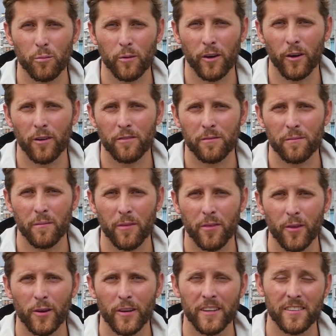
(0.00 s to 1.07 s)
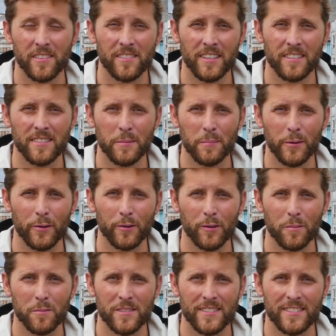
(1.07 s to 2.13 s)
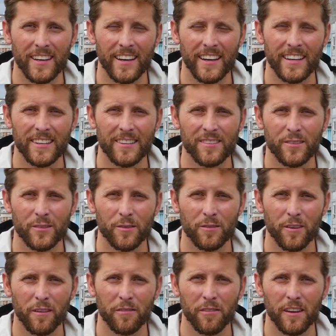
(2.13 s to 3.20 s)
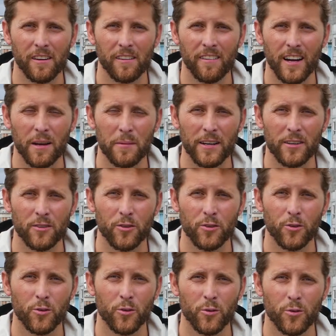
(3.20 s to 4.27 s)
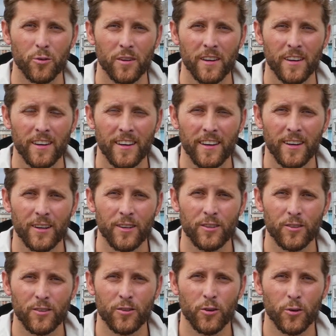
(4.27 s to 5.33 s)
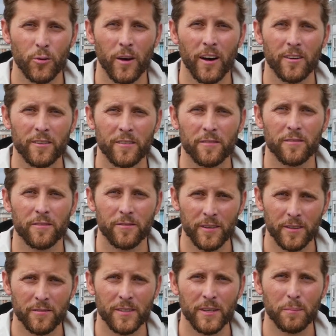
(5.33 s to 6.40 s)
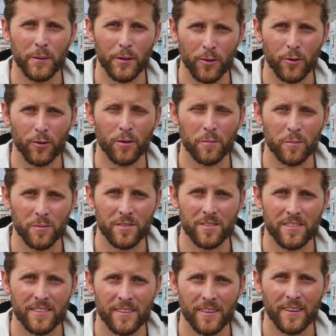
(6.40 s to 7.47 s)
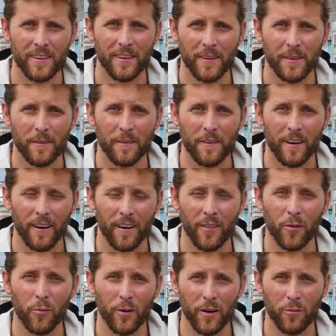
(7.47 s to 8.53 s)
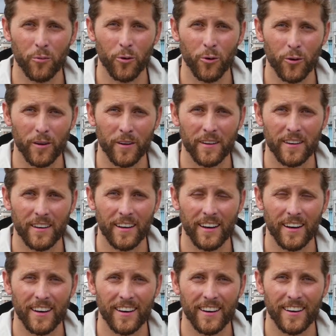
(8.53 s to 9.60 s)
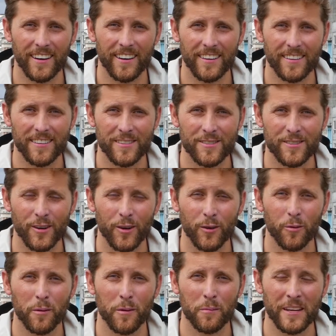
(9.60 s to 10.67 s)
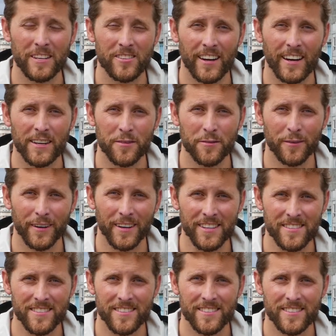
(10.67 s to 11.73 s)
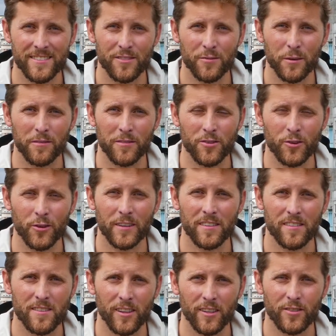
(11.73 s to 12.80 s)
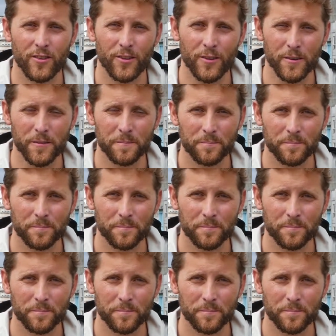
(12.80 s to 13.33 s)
go from 30 to 60 pilgrims a day to roughly around about 250 pilgrims on the one walk. So it will be a big change for us since we've enjoyed the solitude,